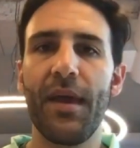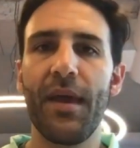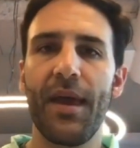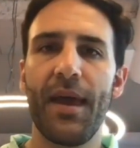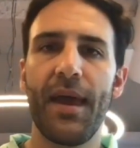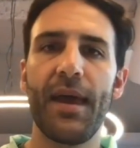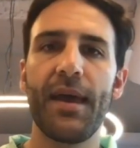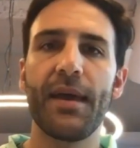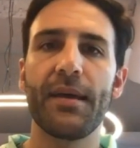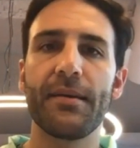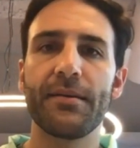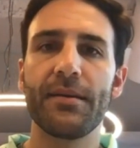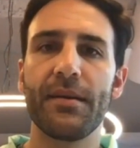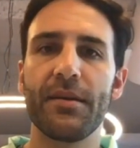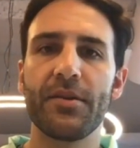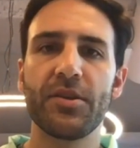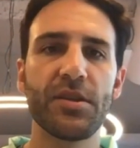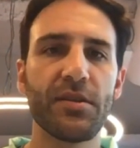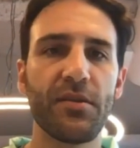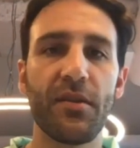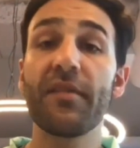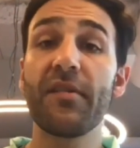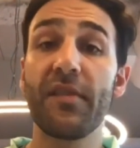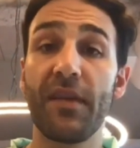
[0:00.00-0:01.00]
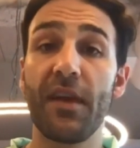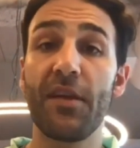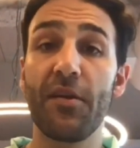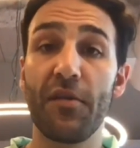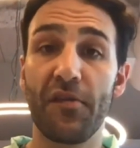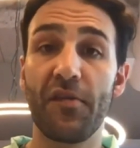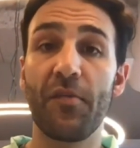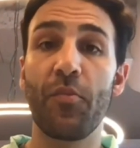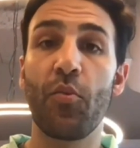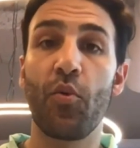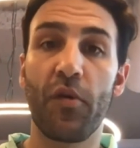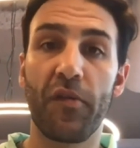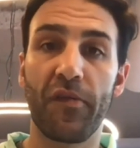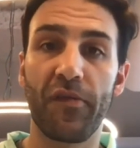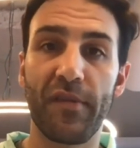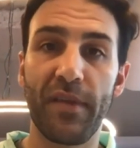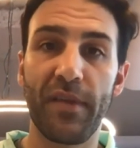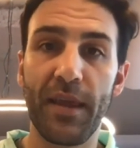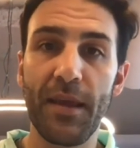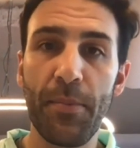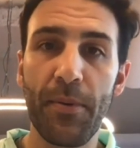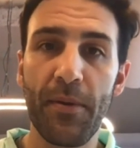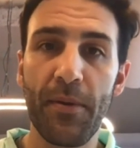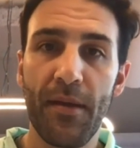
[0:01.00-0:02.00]
hey let's get you some more
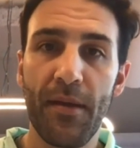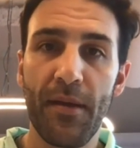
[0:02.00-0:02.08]
sleep